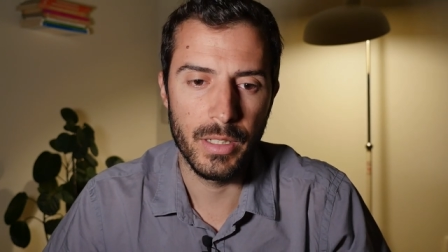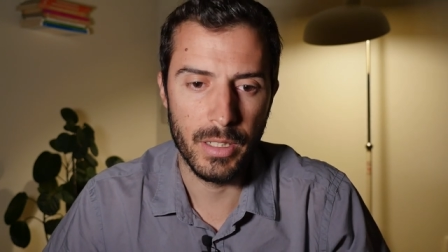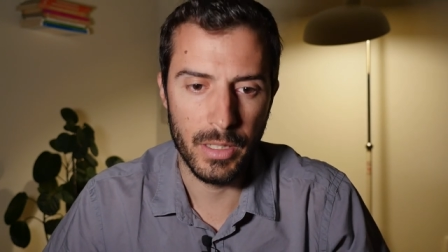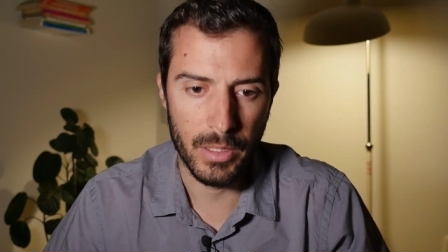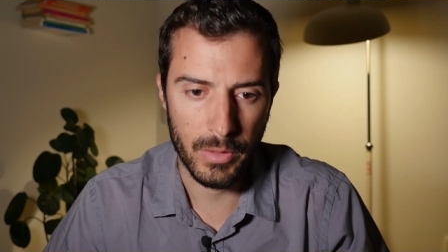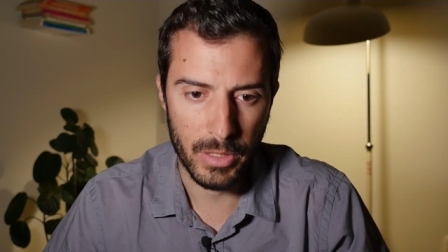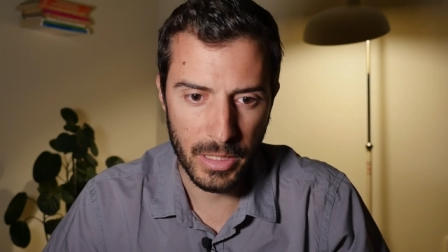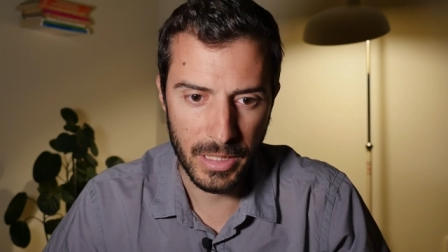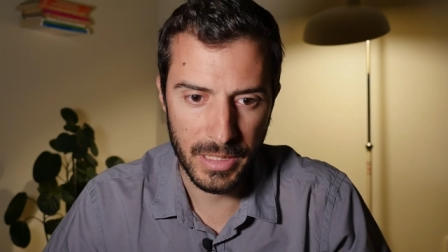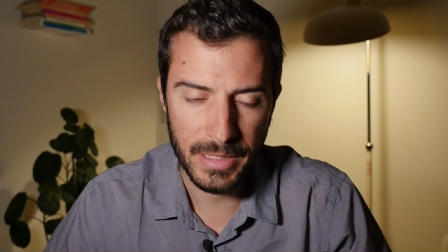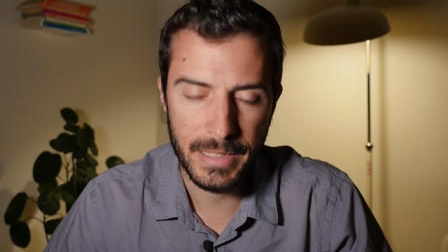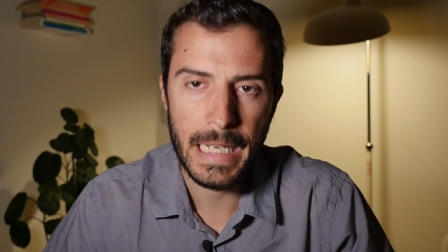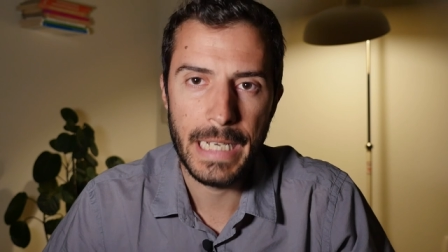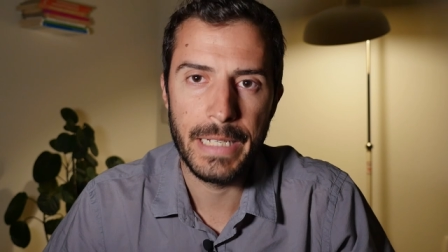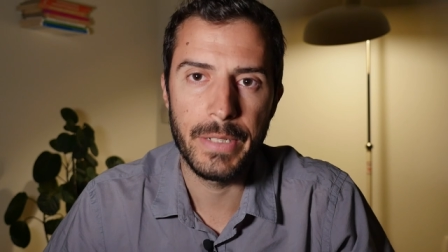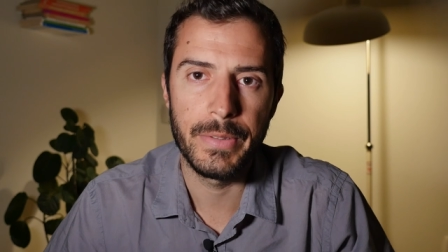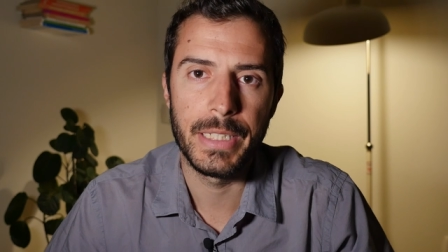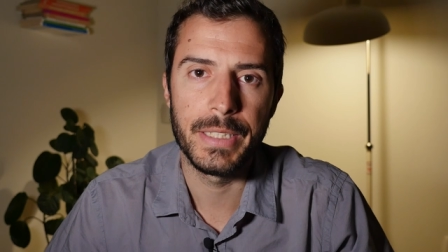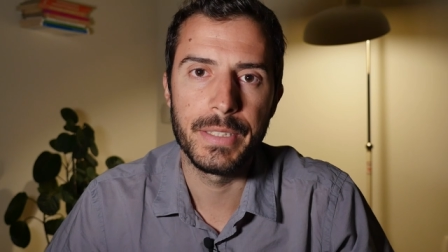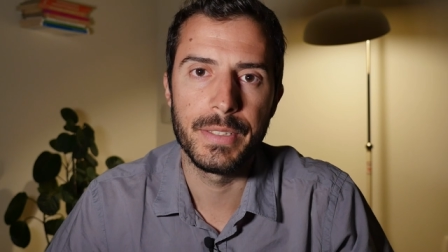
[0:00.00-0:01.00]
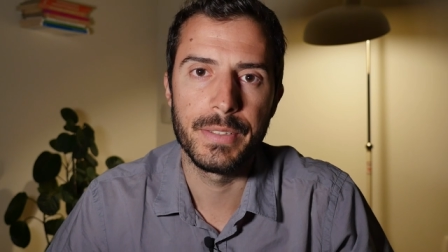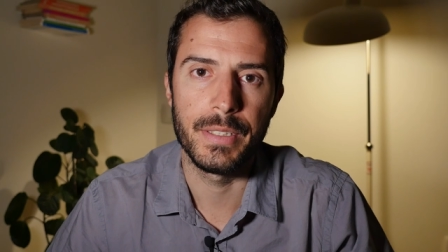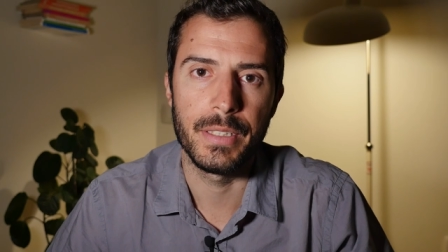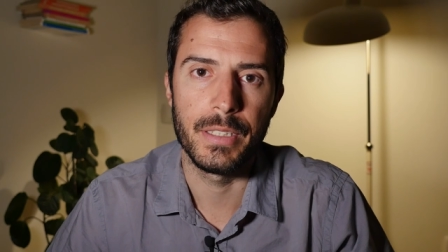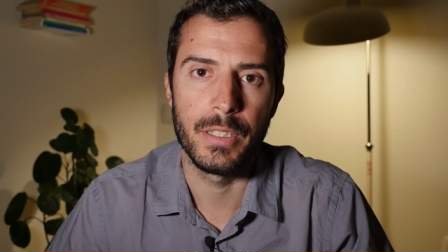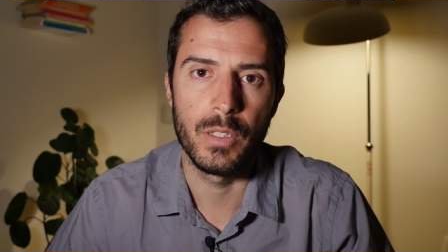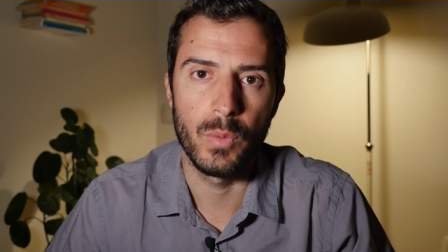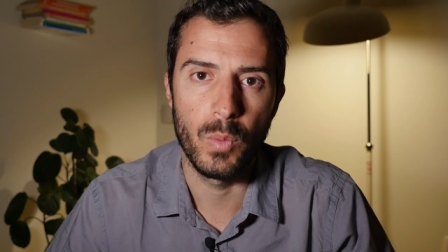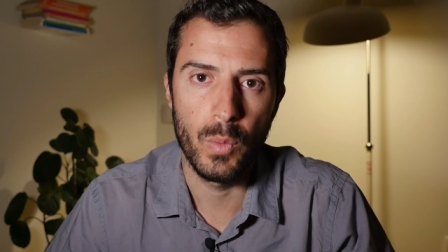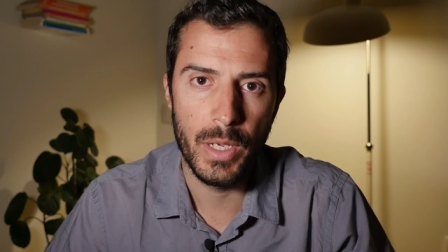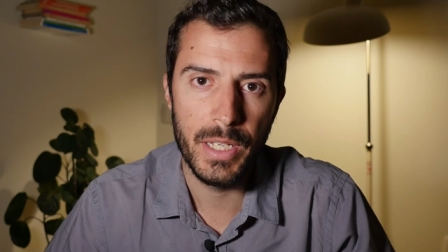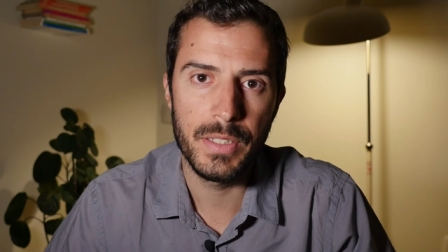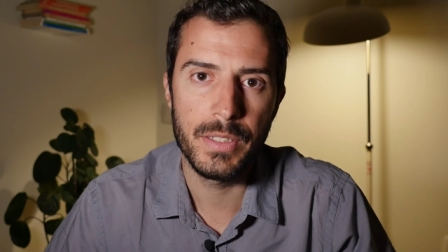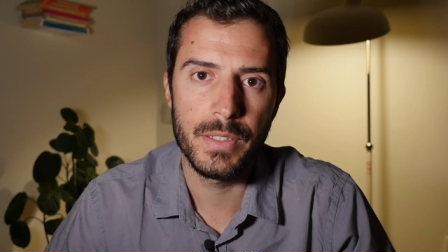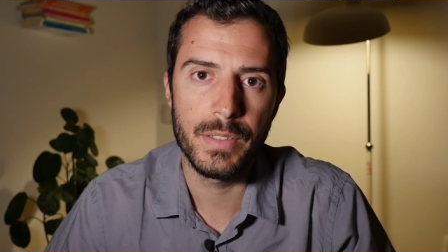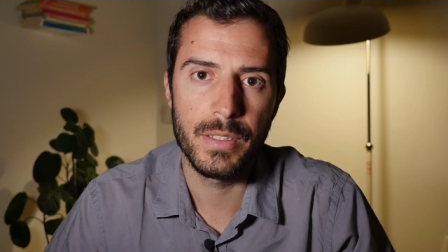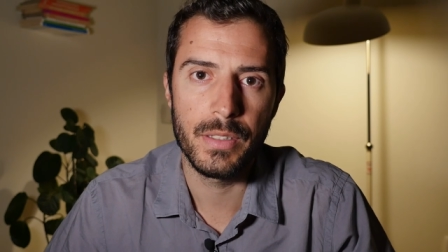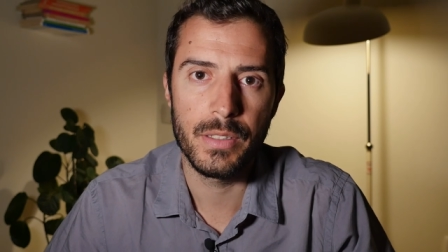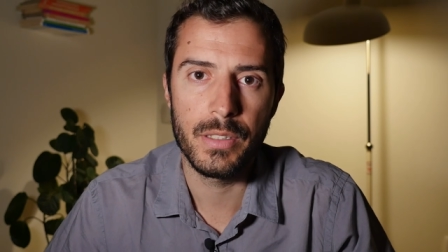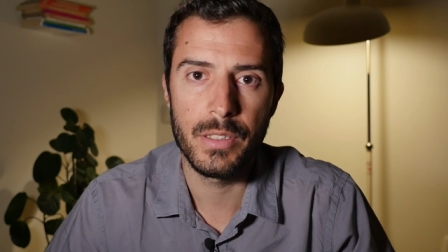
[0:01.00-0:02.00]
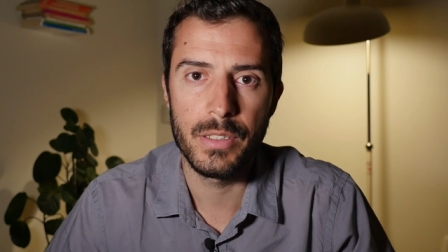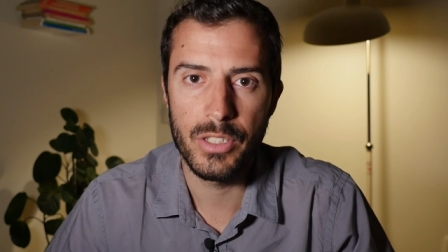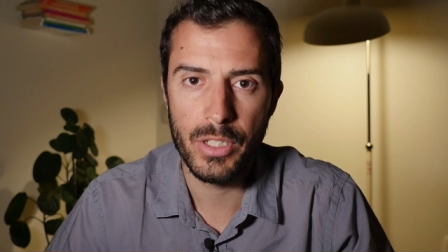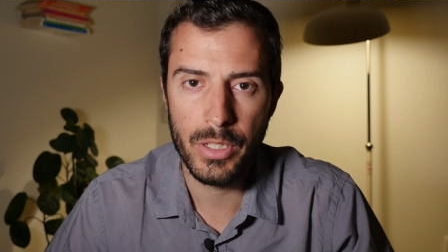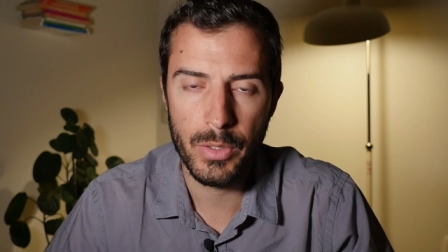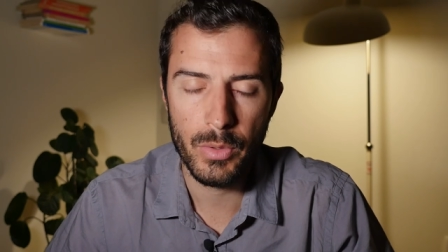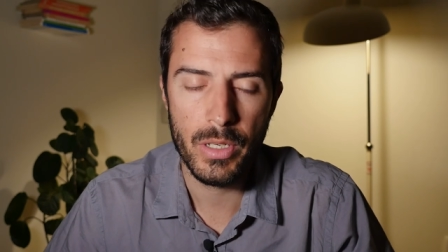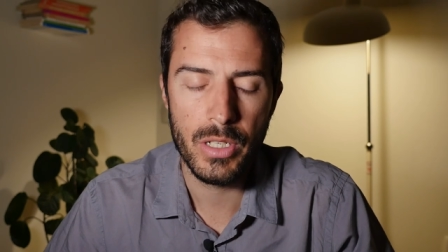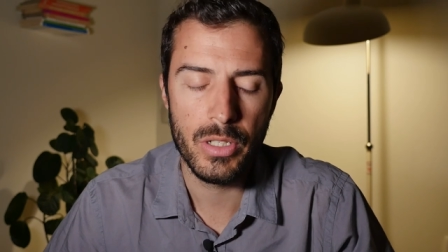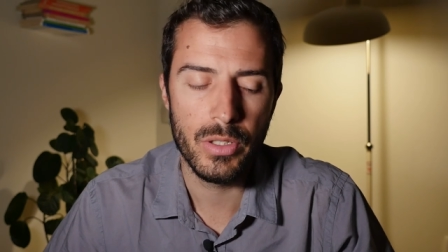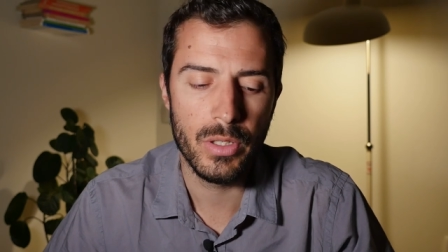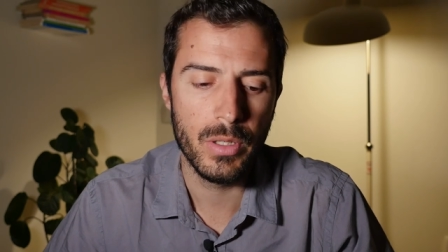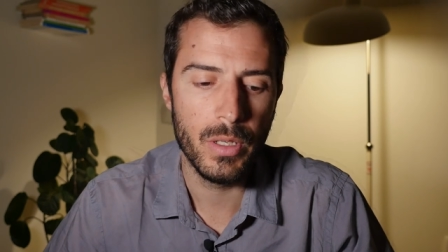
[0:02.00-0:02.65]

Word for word: indirect uh, waste uh, generation.